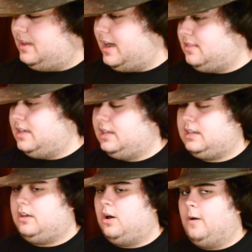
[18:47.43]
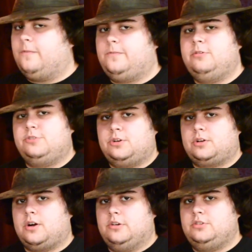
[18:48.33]
I think all future
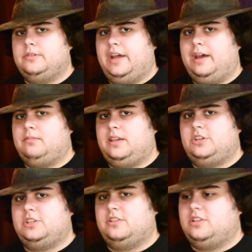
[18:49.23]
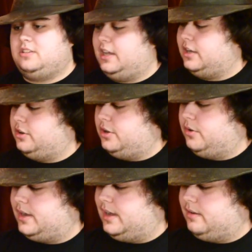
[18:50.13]
cartoon adaptations should take a
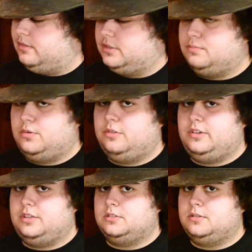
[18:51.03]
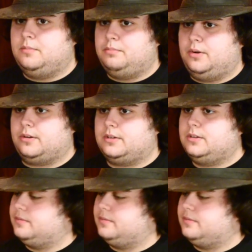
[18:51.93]
note out of this movie's book.